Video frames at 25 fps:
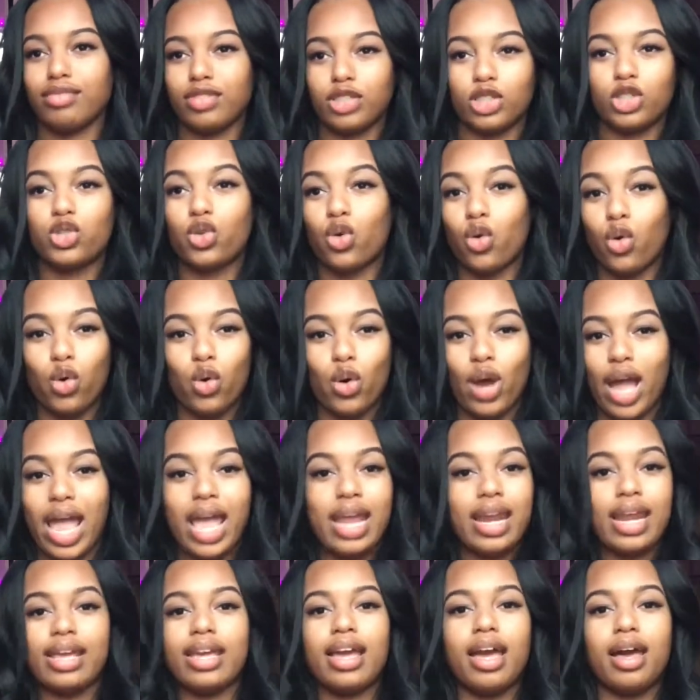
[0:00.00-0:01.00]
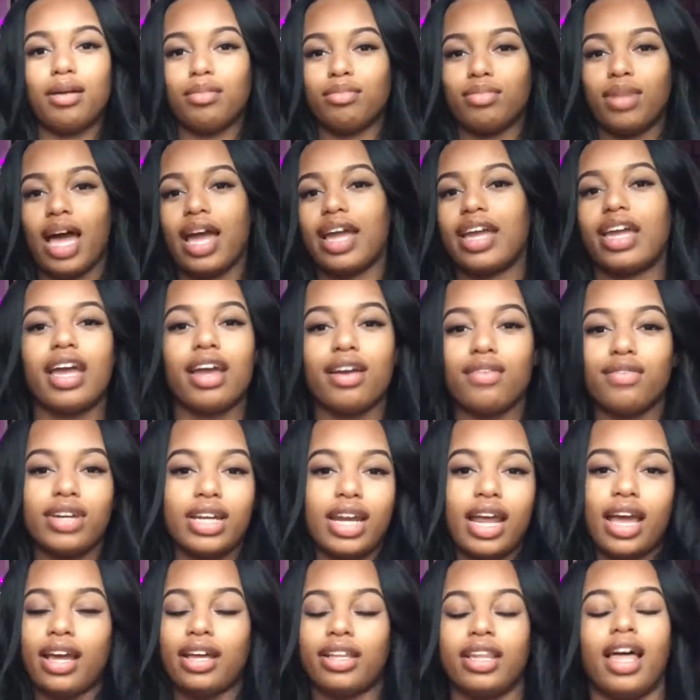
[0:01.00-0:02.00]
school 8 a.m. like every day.